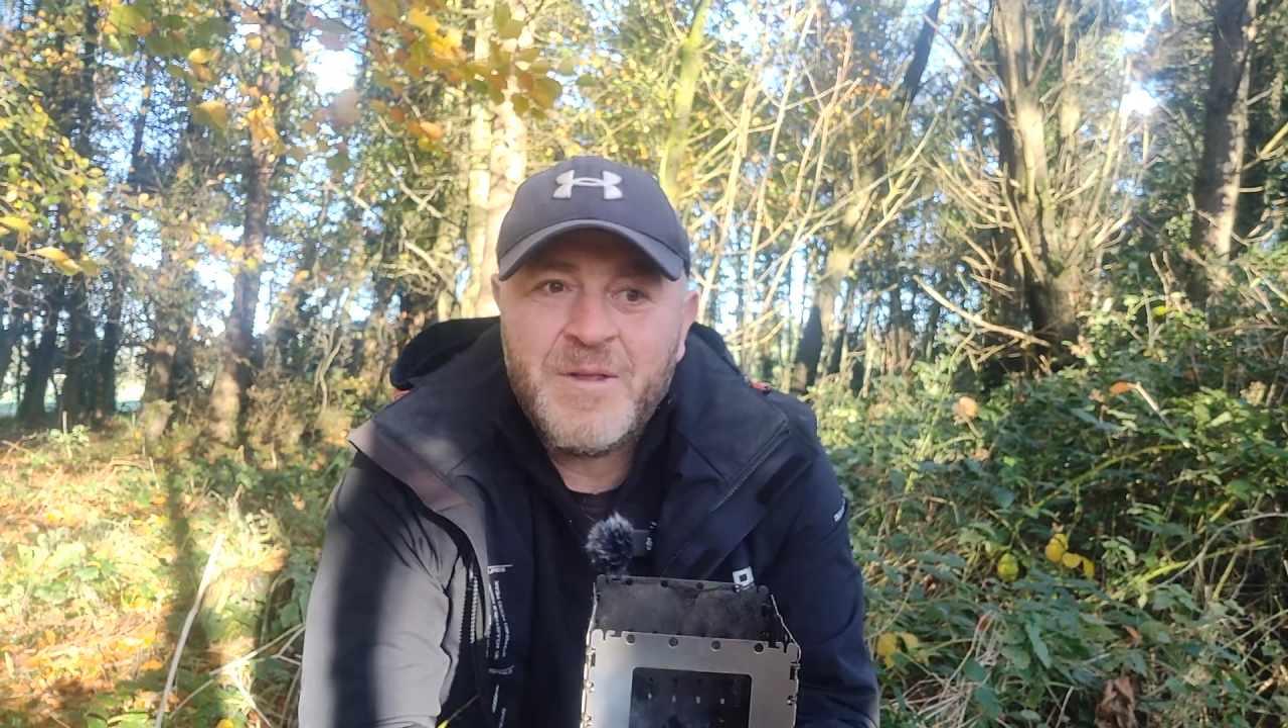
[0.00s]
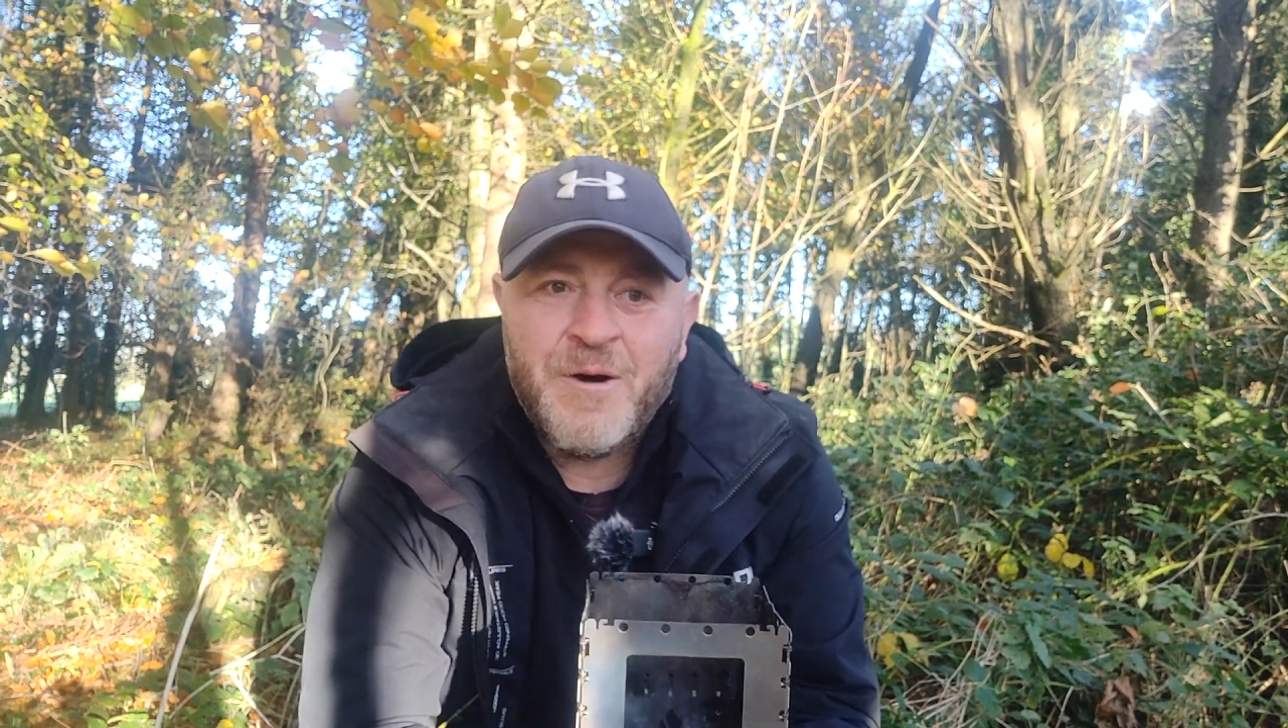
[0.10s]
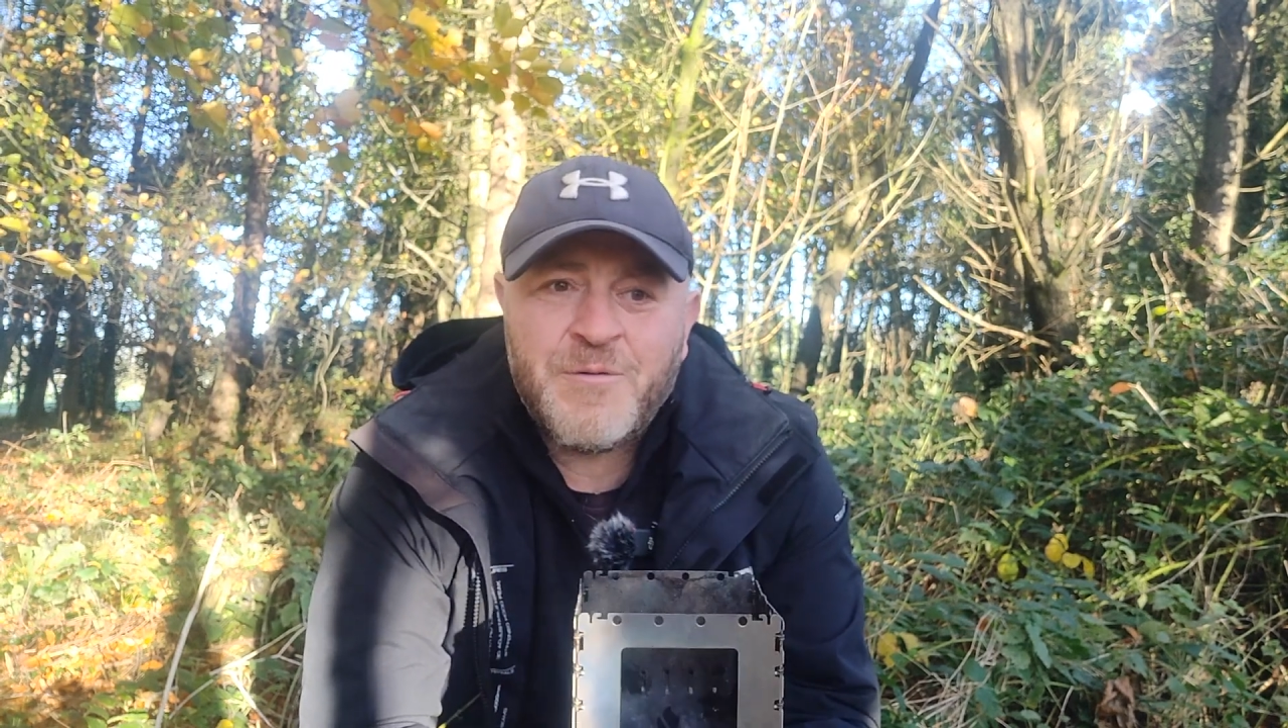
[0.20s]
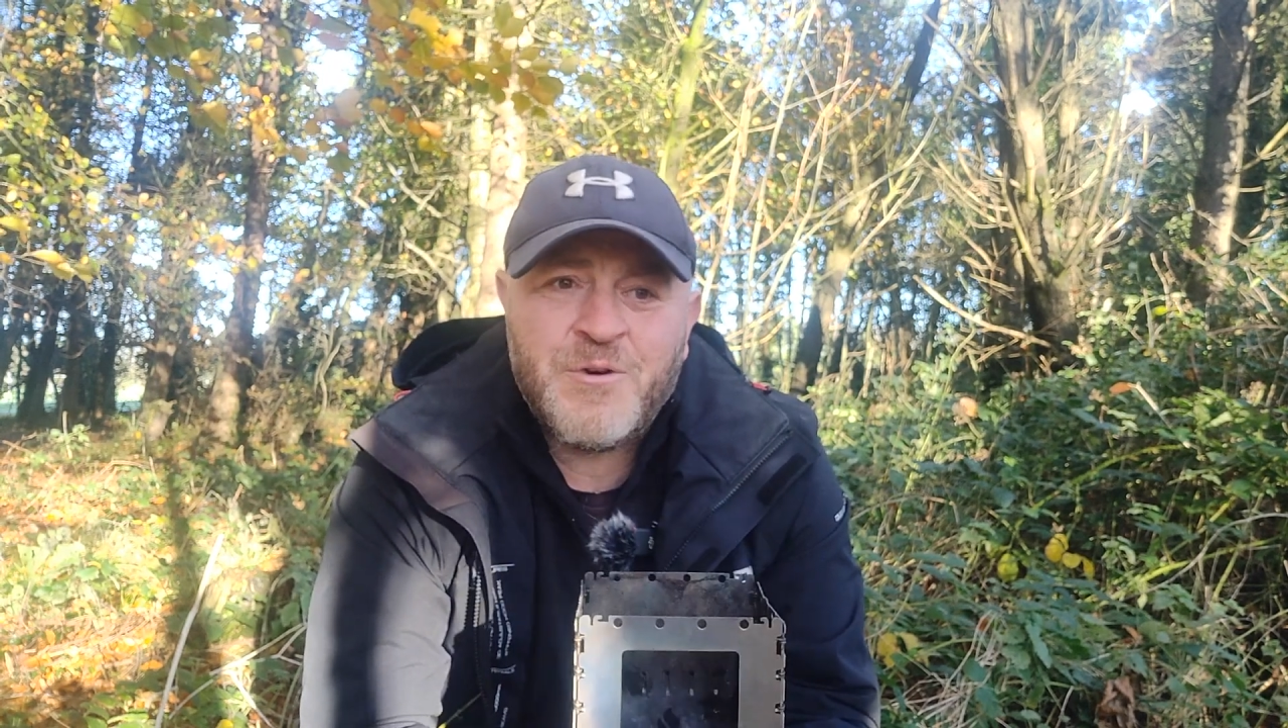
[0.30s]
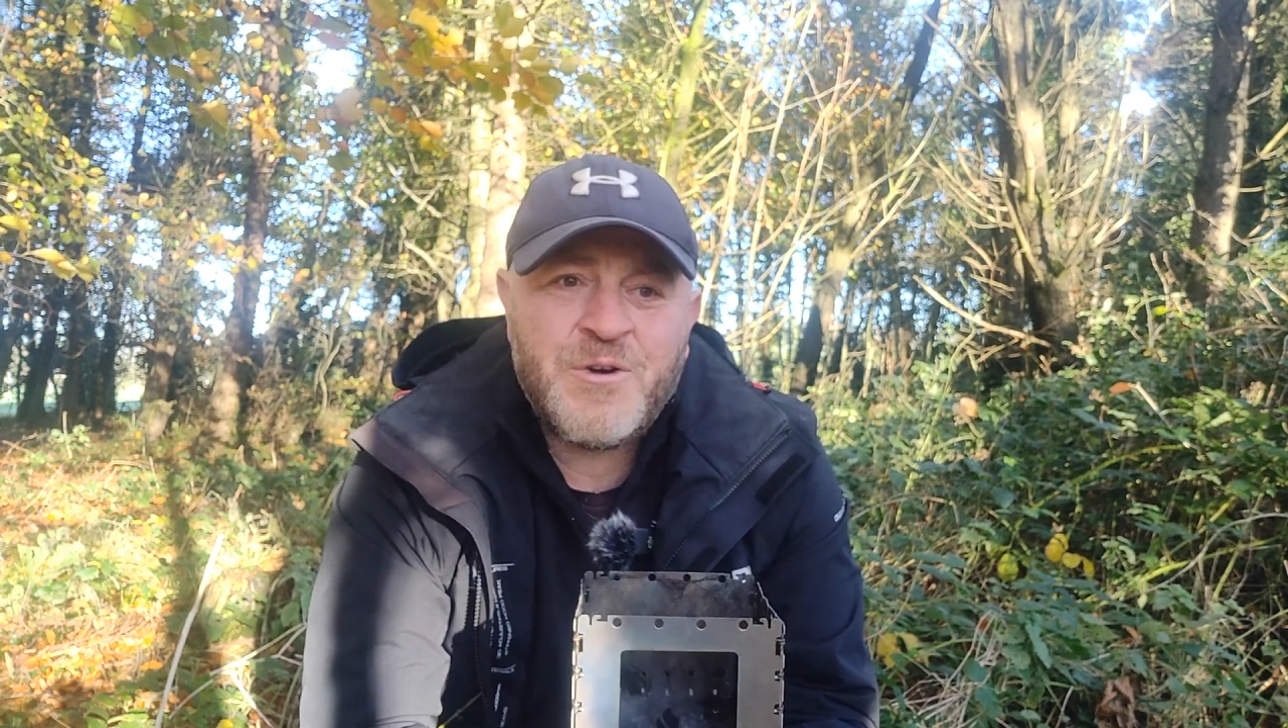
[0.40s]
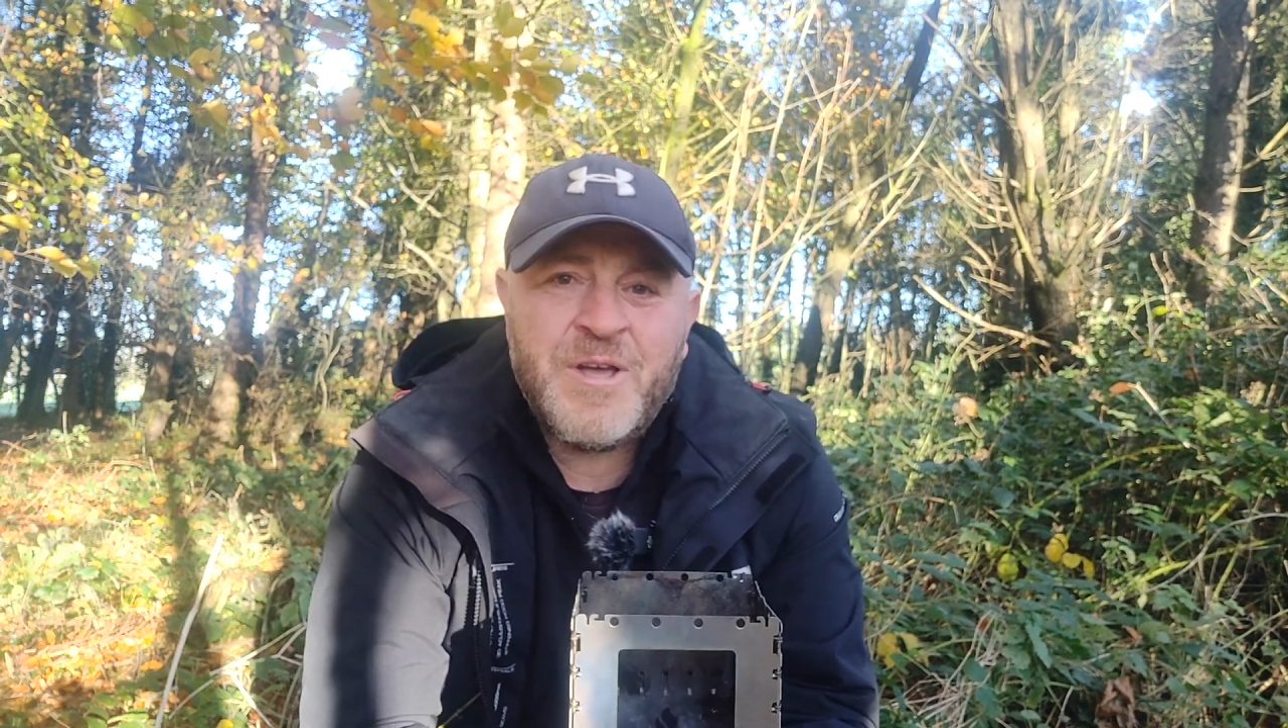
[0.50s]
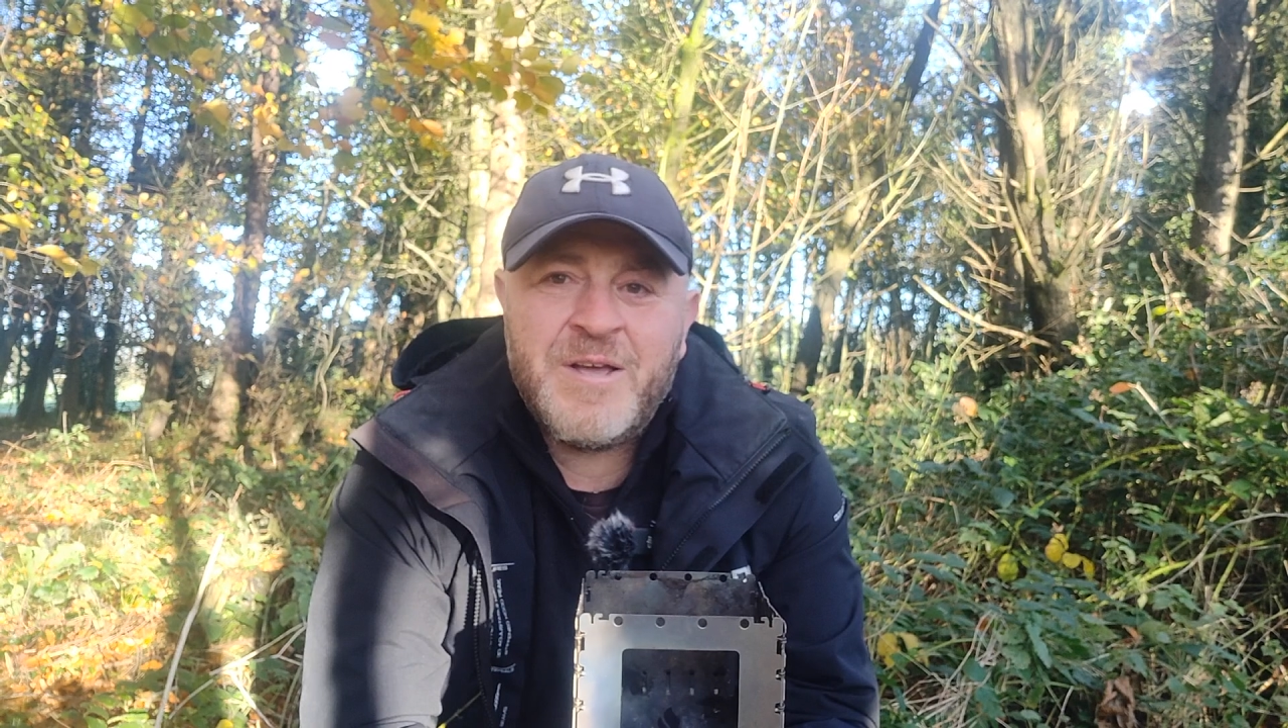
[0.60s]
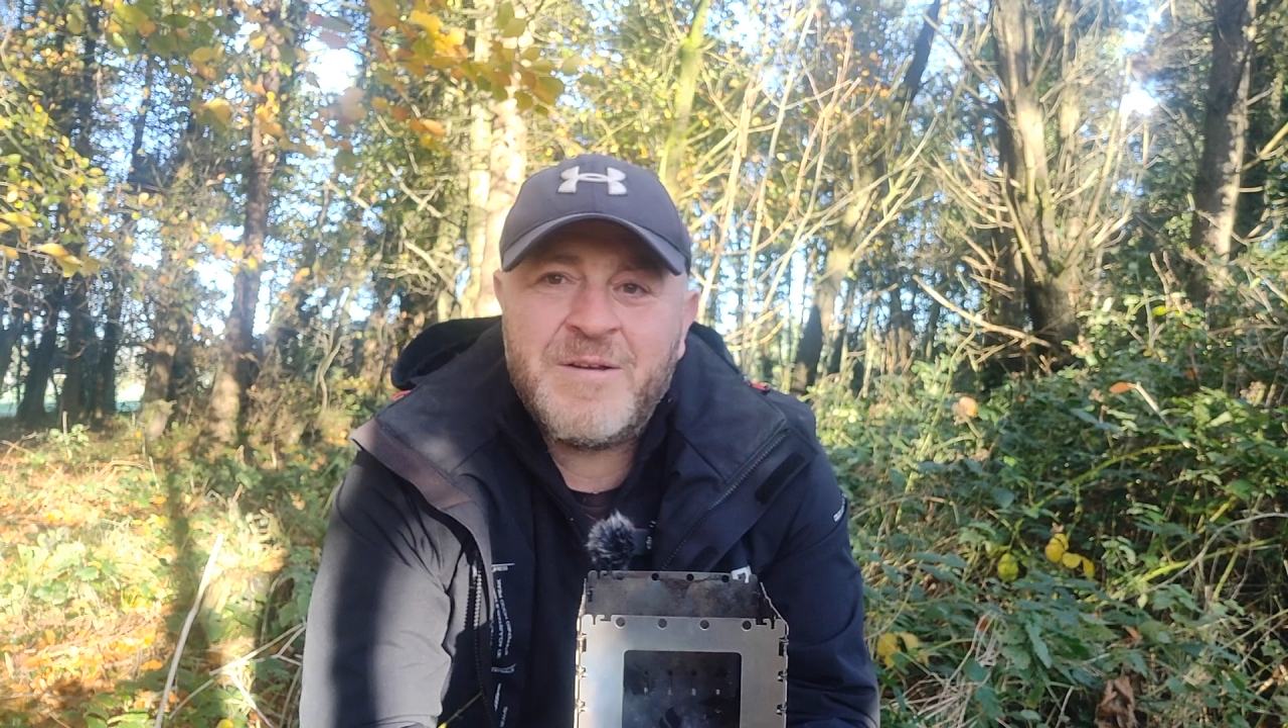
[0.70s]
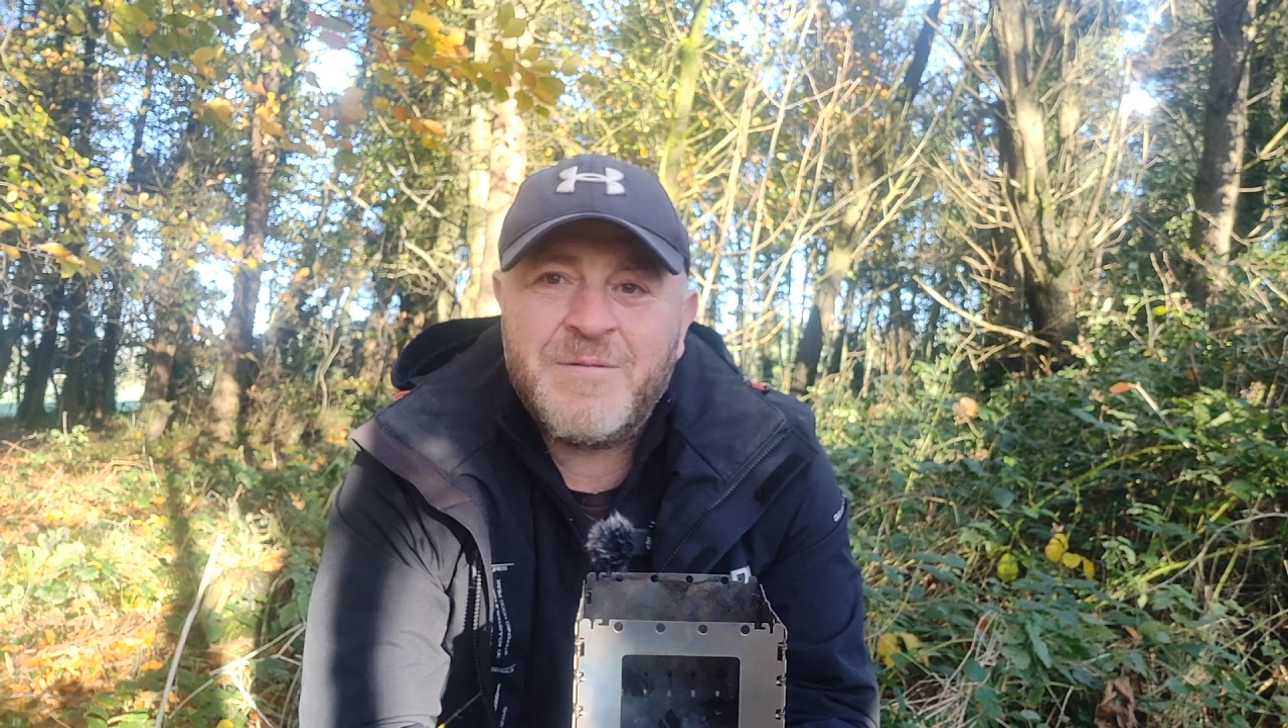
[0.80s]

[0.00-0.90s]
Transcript: of cooking